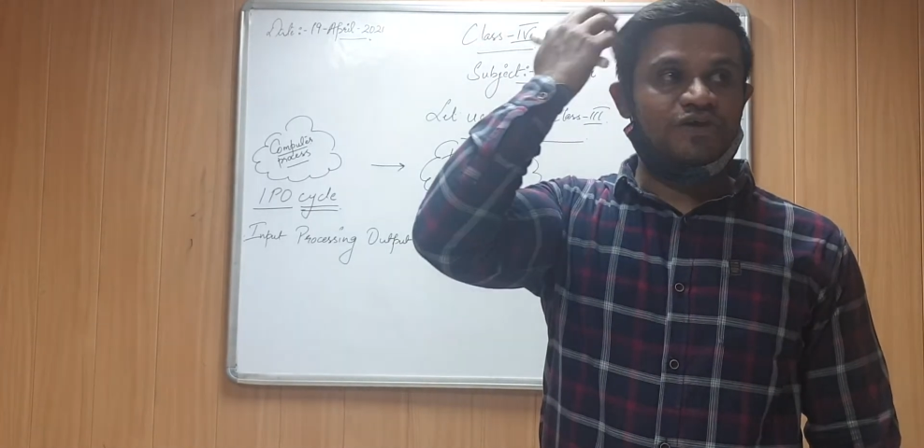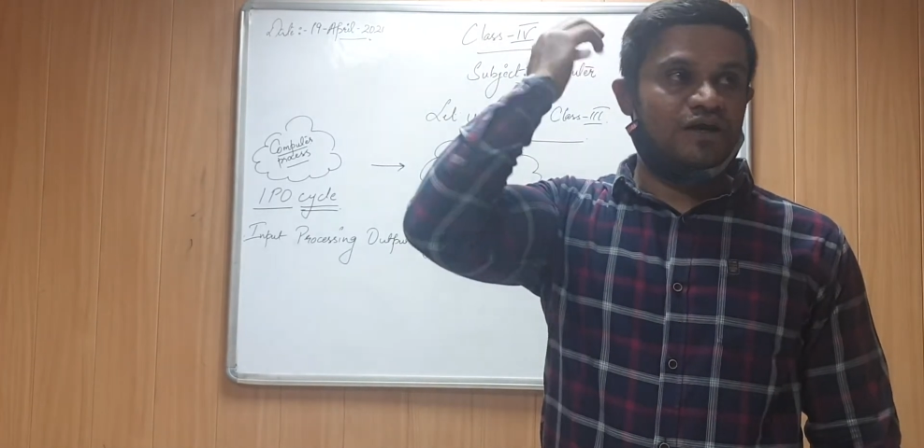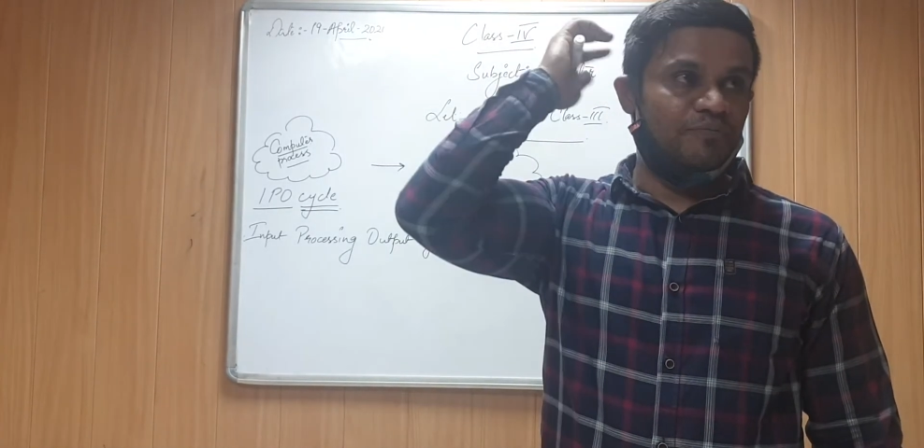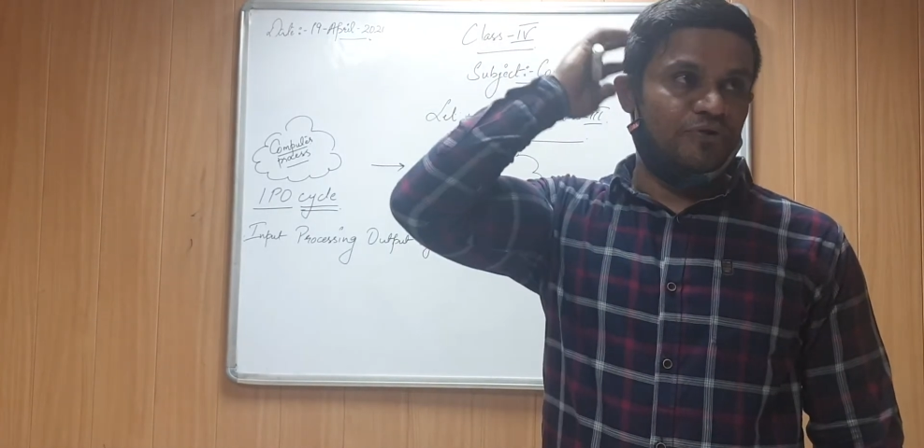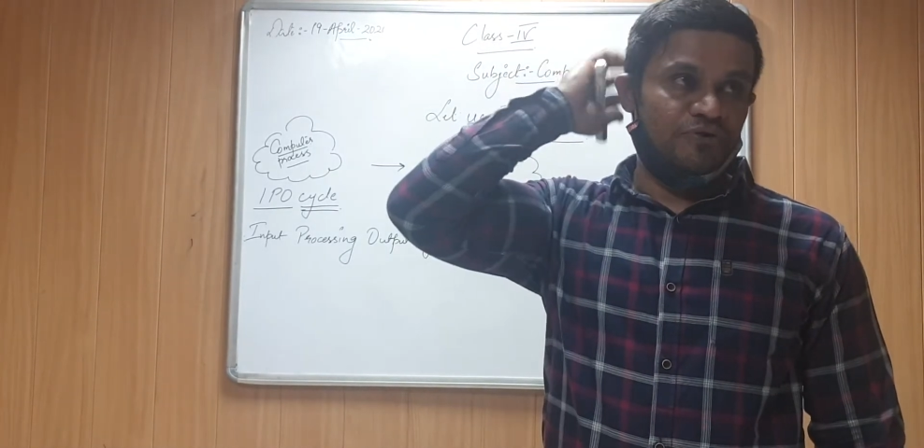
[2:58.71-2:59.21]

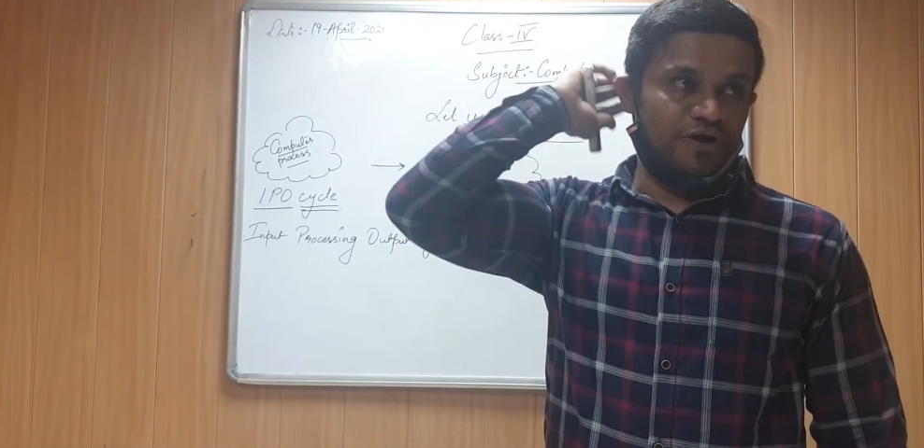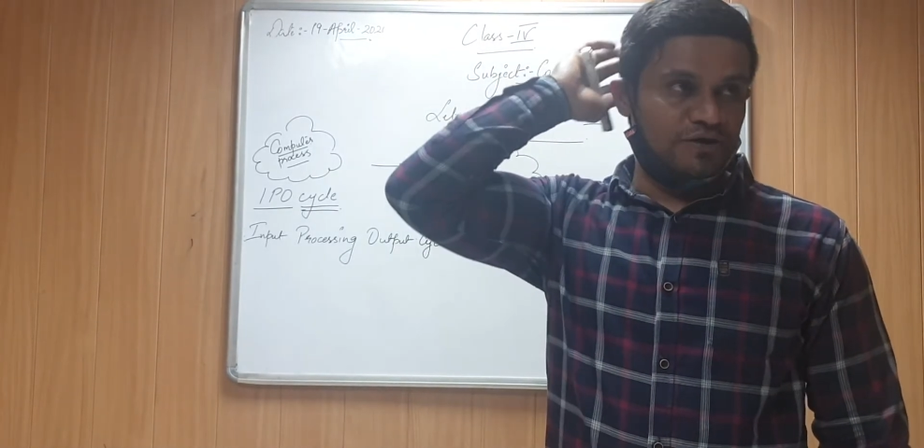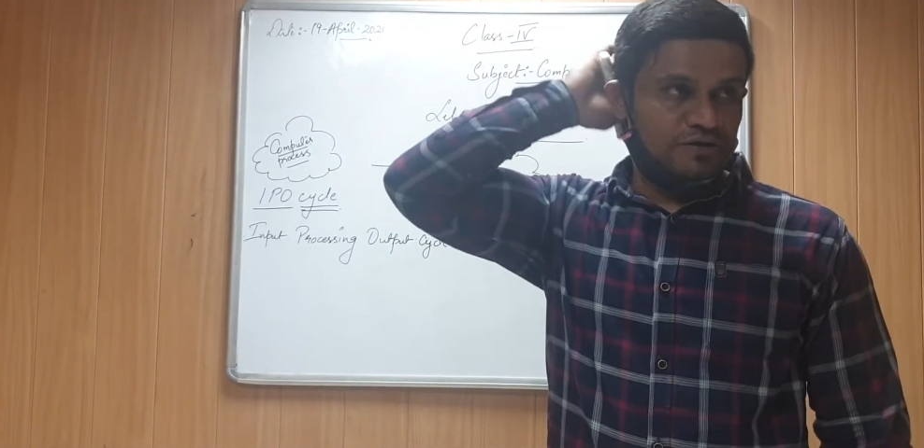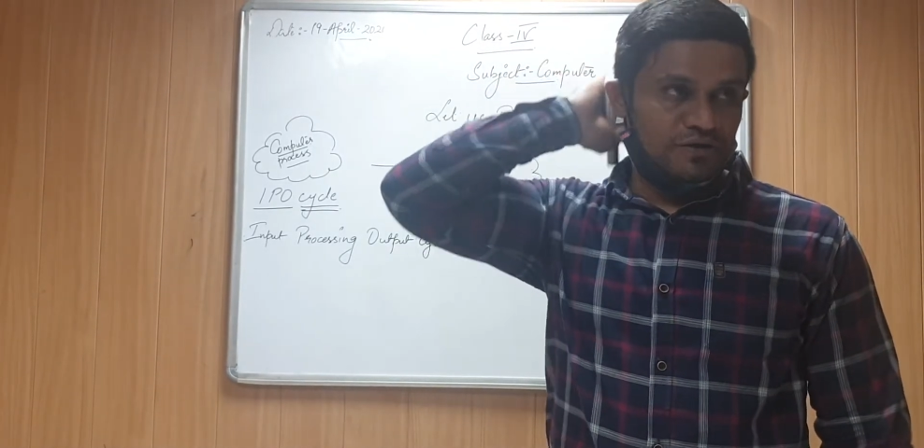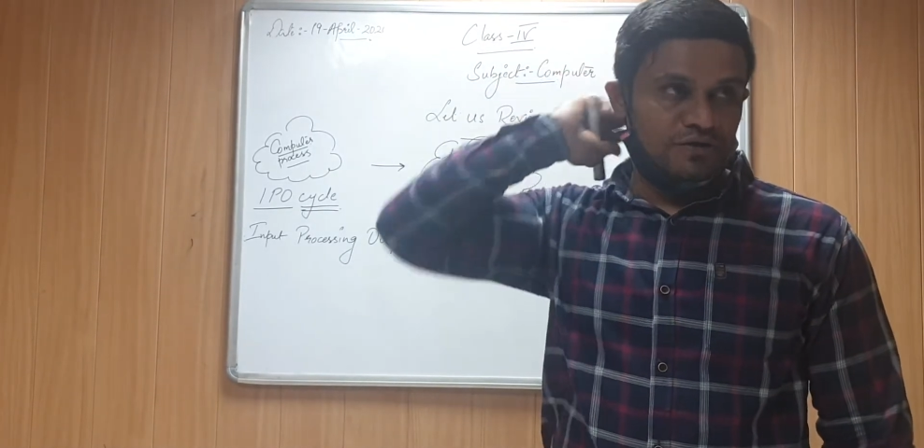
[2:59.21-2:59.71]
computer.
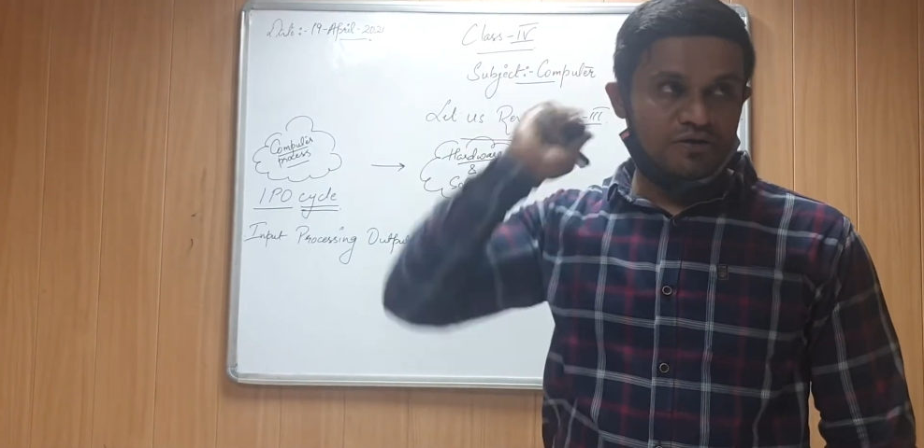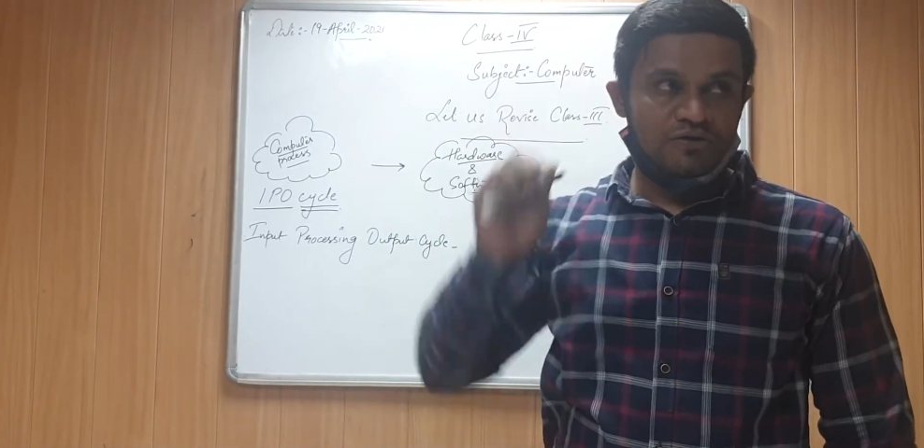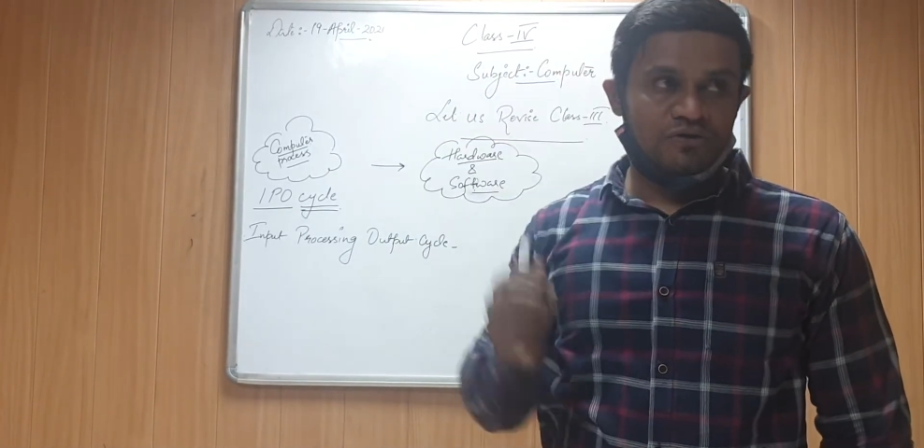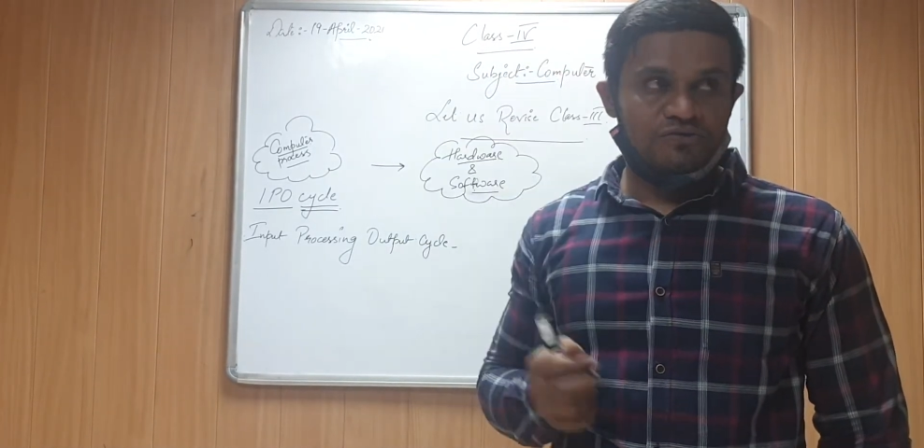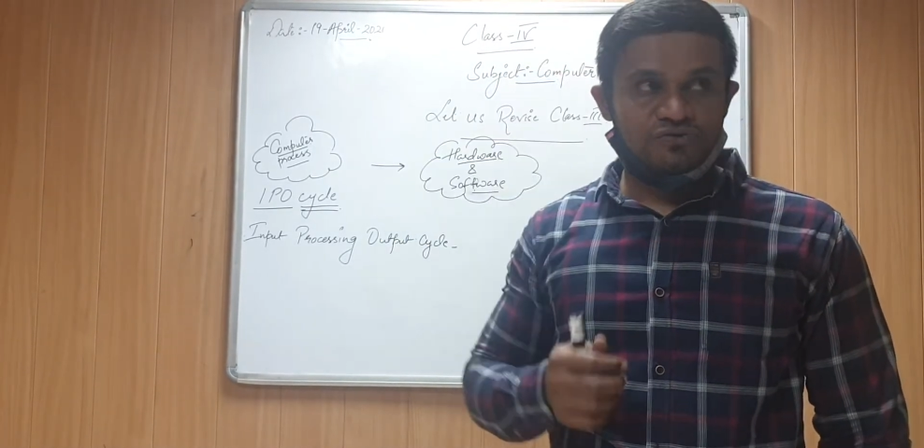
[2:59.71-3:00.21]

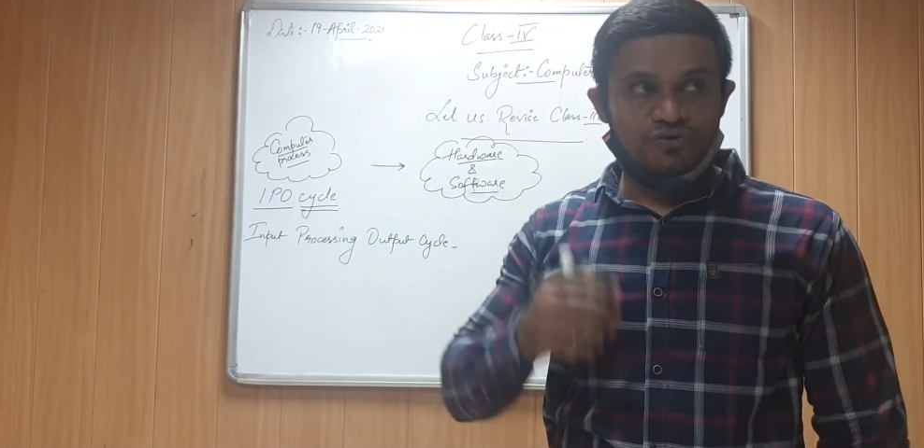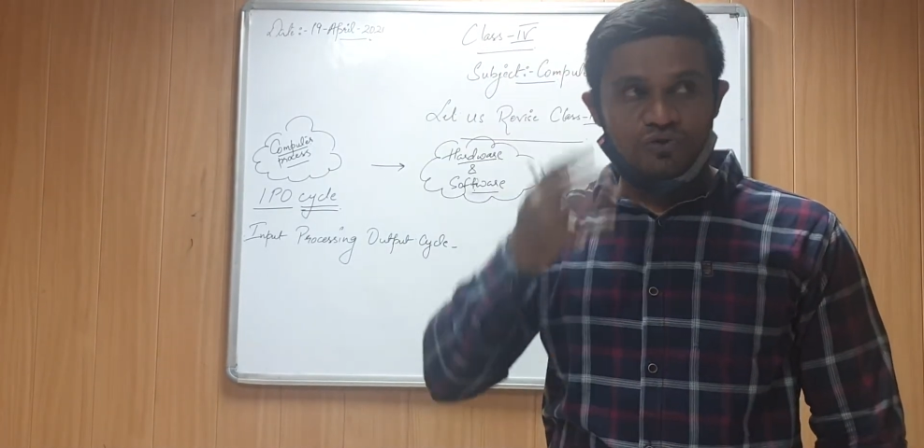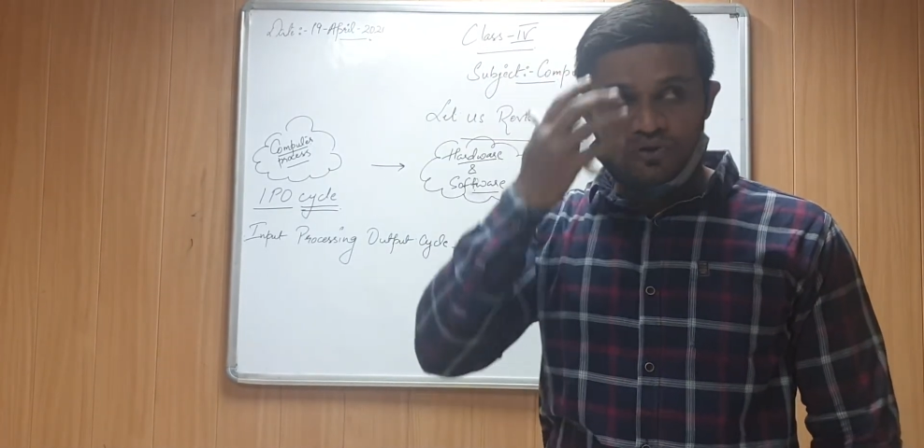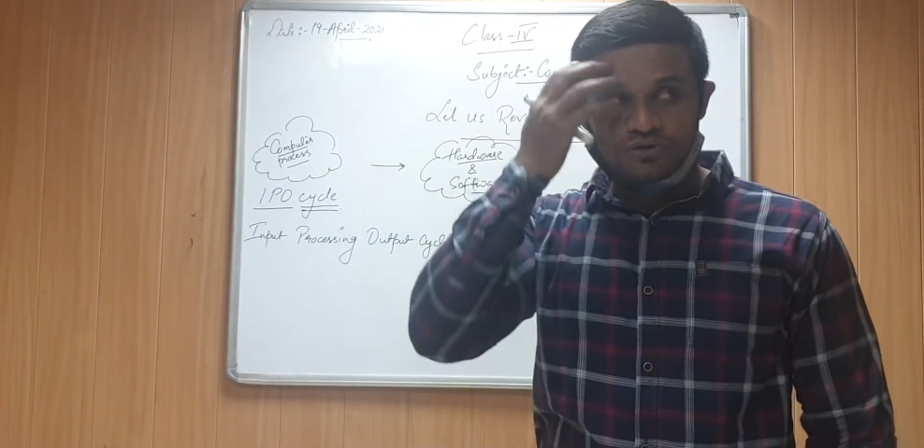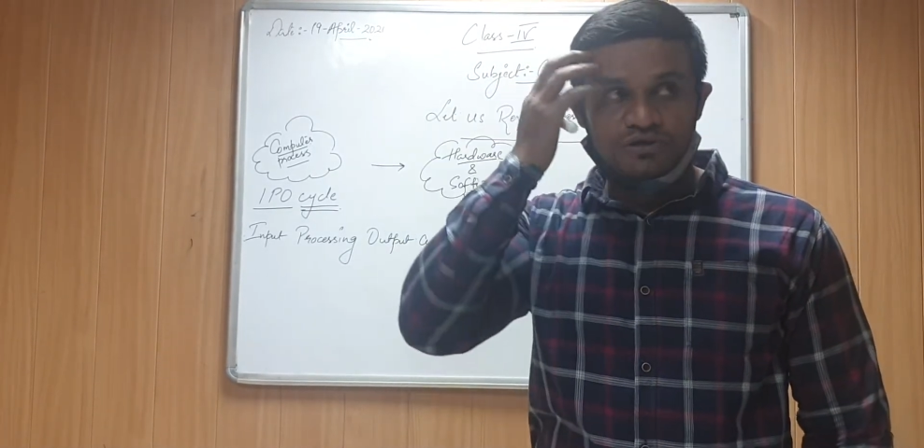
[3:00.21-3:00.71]
So
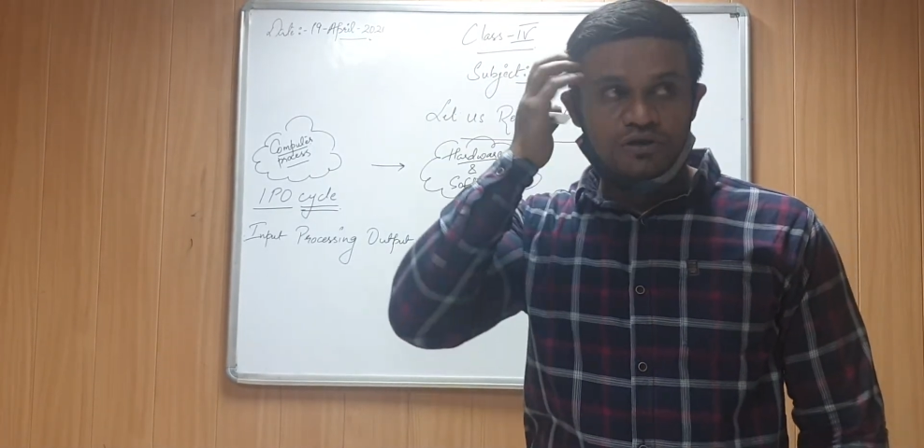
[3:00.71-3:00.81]
those